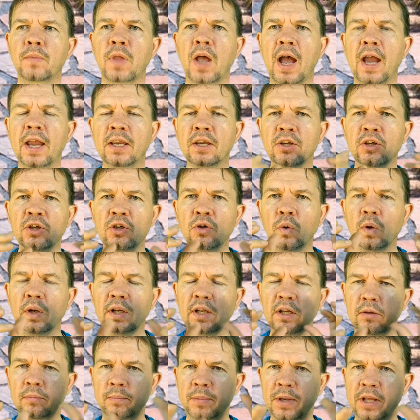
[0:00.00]
I can do a
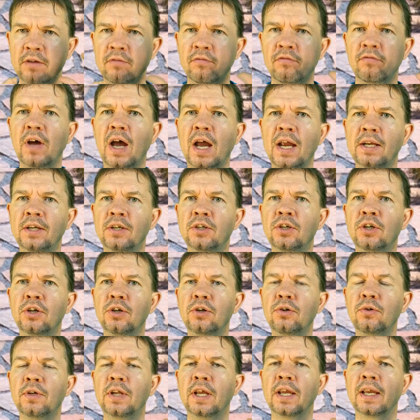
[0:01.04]
little bit of
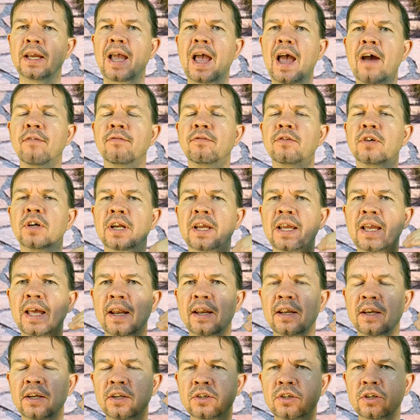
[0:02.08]
fine-tuning after
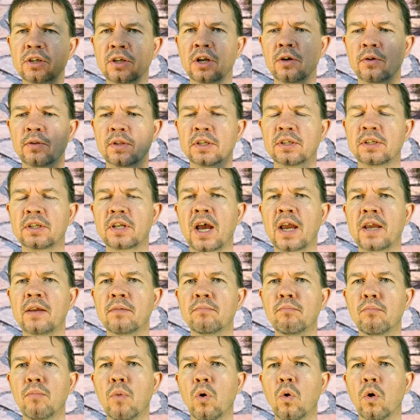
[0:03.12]
getting to know the
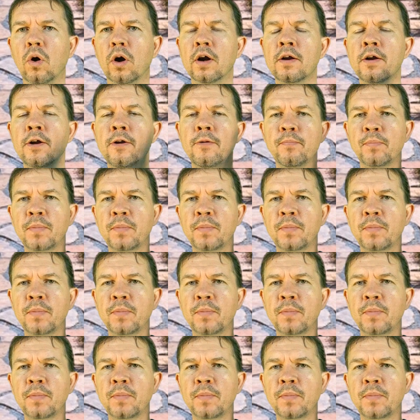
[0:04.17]
site more.